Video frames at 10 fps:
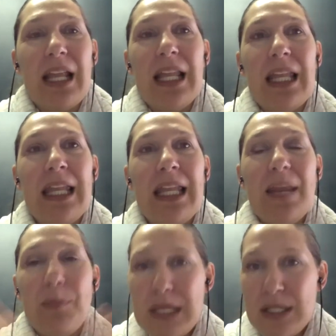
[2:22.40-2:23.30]

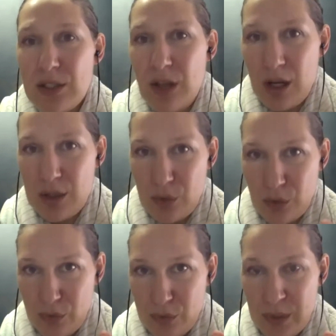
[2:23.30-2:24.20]
Let me start
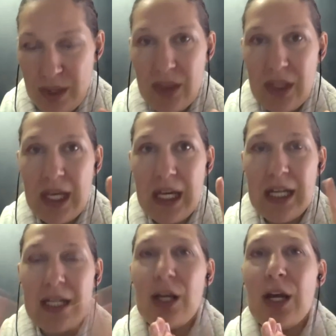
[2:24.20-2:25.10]
off with
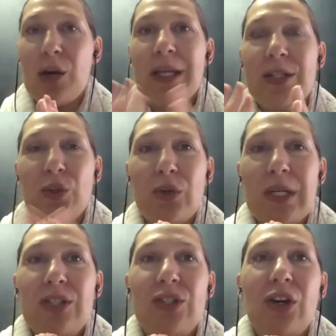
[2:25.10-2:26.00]
a quick
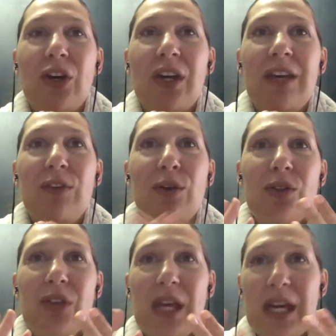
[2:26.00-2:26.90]
story. So if
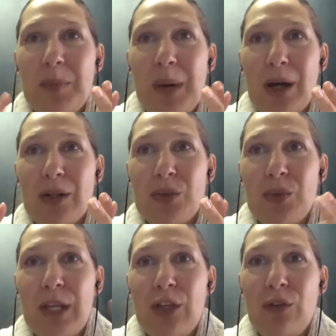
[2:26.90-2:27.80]
you think about
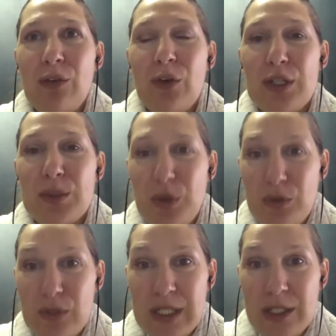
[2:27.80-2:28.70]
when you first
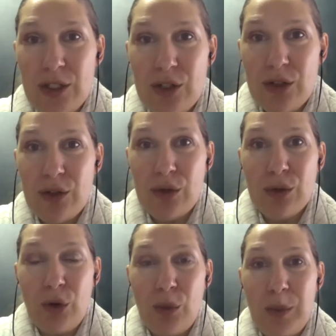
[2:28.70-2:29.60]
moved into
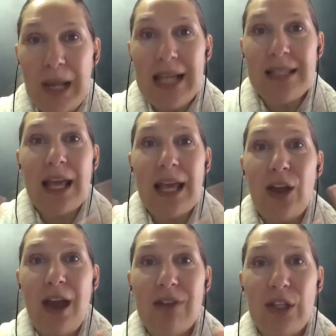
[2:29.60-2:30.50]
your place and
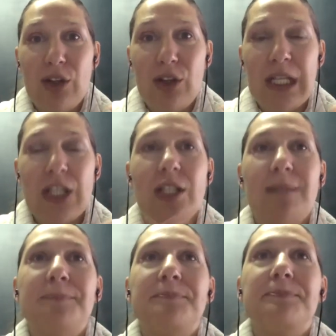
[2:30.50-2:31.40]
you have a new
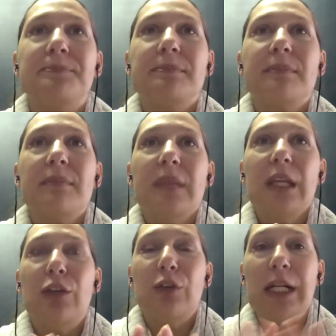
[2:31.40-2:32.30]
kitchen,
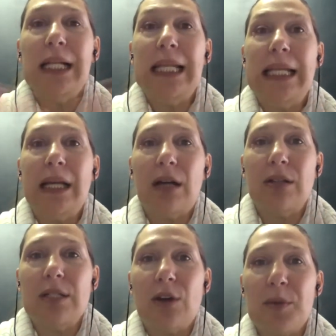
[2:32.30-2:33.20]
you've got clean
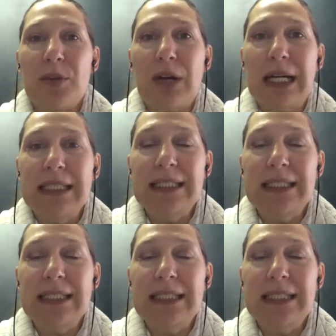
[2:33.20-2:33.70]
countertops, right?